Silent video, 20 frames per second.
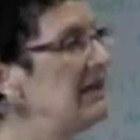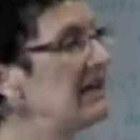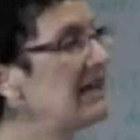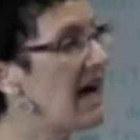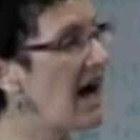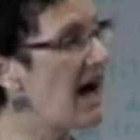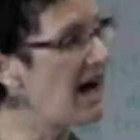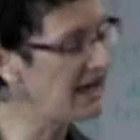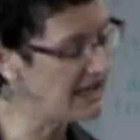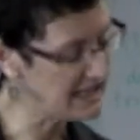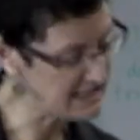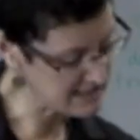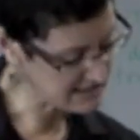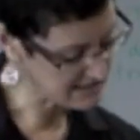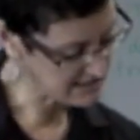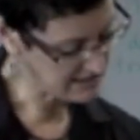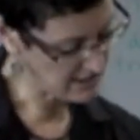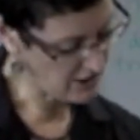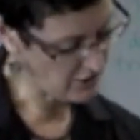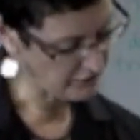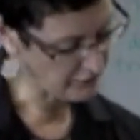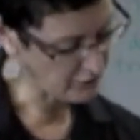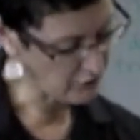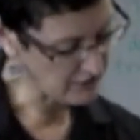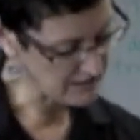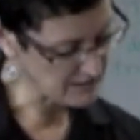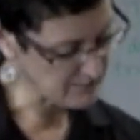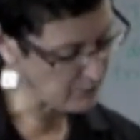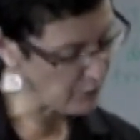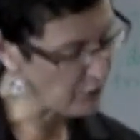Nogales on the
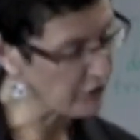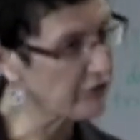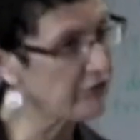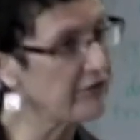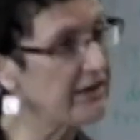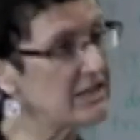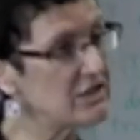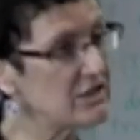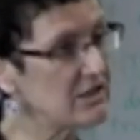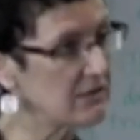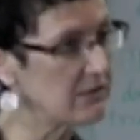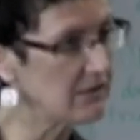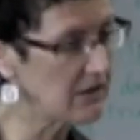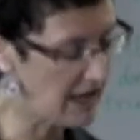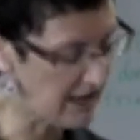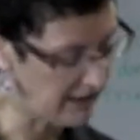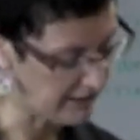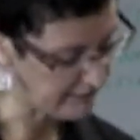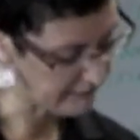cross-border region uh,